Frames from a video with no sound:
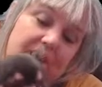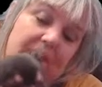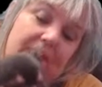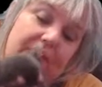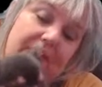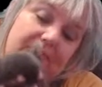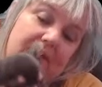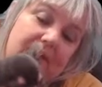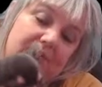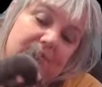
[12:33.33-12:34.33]
I bet if
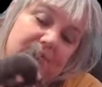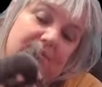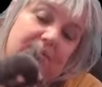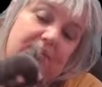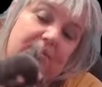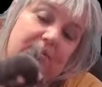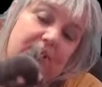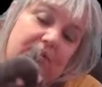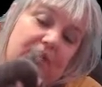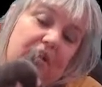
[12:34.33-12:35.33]
my son was here, he'd be
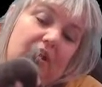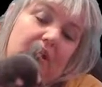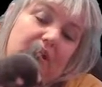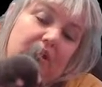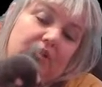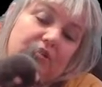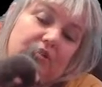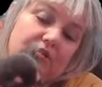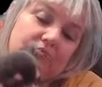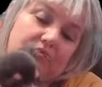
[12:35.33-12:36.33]
going, you
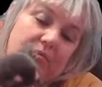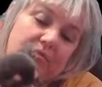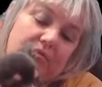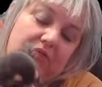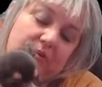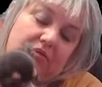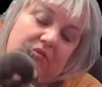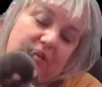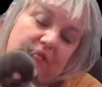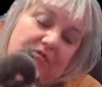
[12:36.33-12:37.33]
just
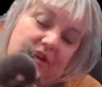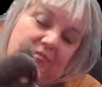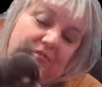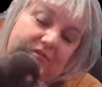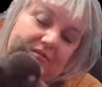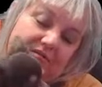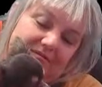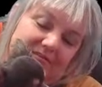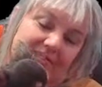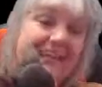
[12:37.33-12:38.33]
ramble.
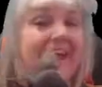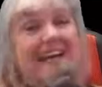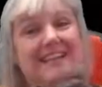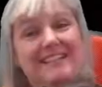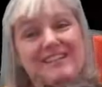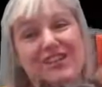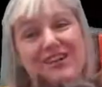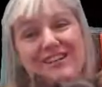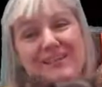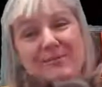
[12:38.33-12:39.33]
Yes,
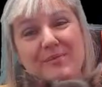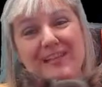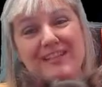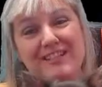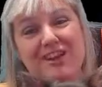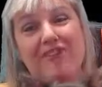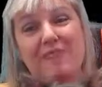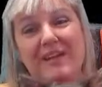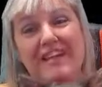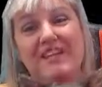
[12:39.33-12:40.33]
30 minutes of
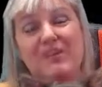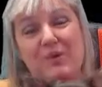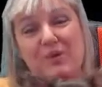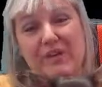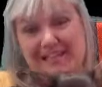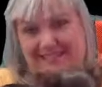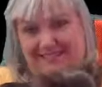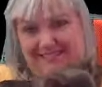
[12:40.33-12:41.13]
me talking.